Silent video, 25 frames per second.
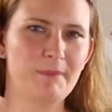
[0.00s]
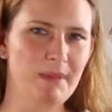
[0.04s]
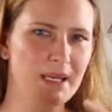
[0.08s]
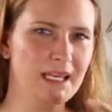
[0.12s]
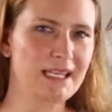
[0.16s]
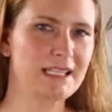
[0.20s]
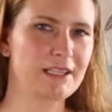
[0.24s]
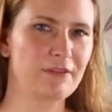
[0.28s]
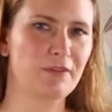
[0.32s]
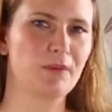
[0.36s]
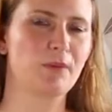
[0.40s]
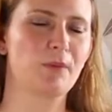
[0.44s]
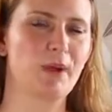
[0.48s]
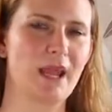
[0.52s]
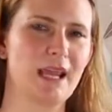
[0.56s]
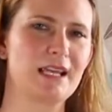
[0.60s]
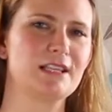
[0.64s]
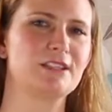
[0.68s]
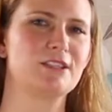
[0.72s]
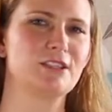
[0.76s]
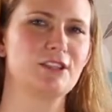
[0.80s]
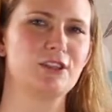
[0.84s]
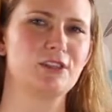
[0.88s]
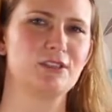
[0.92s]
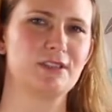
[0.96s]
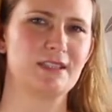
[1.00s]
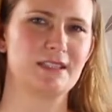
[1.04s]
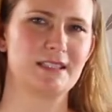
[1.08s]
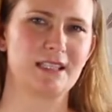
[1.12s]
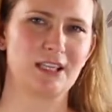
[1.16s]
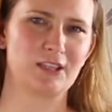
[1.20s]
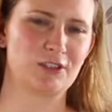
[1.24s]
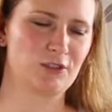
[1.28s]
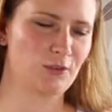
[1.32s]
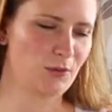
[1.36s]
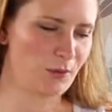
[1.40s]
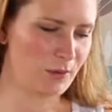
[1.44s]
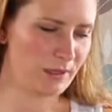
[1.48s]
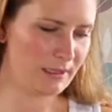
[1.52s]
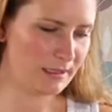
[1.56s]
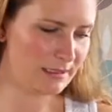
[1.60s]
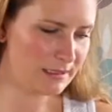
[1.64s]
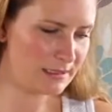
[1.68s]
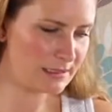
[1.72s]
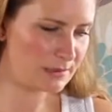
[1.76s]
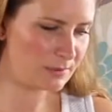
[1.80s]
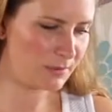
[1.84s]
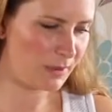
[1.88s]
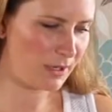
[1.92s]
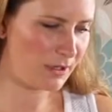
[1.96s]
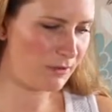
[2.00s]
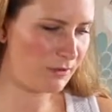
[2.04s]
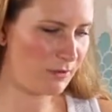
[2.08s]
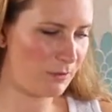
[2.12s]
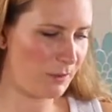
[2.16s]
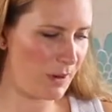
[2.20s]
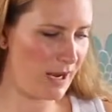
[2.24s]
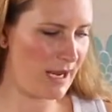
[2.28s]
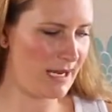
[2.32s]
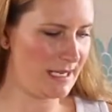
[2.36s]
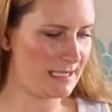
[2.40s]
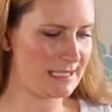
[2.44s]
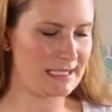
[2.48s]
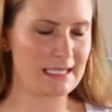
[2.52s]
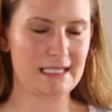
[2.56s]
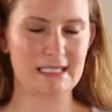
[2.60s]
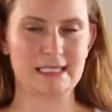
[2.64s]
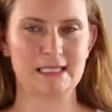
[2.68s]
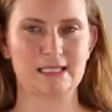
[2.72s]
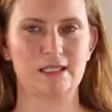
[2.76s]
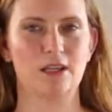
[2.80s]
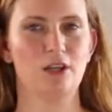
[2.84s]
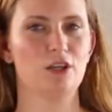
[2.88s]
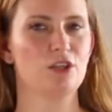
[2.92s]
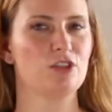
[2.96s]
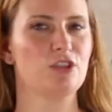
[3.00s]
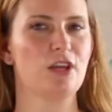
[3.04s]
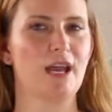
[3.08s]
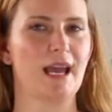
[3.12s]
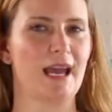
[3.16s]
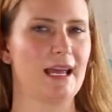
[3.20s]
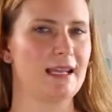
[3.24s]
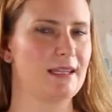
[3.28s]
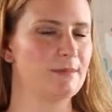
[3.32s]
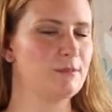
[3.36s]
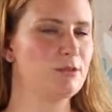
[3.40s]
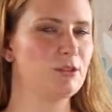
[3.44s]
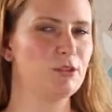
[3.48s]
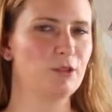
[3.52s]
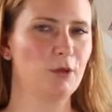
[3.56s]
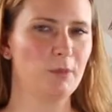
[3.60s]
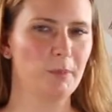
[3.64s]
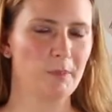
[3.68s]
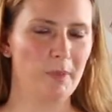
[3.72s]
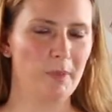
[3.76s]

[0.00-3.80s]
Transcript: are many different ways to use essential oils. One of the ways is to add them to your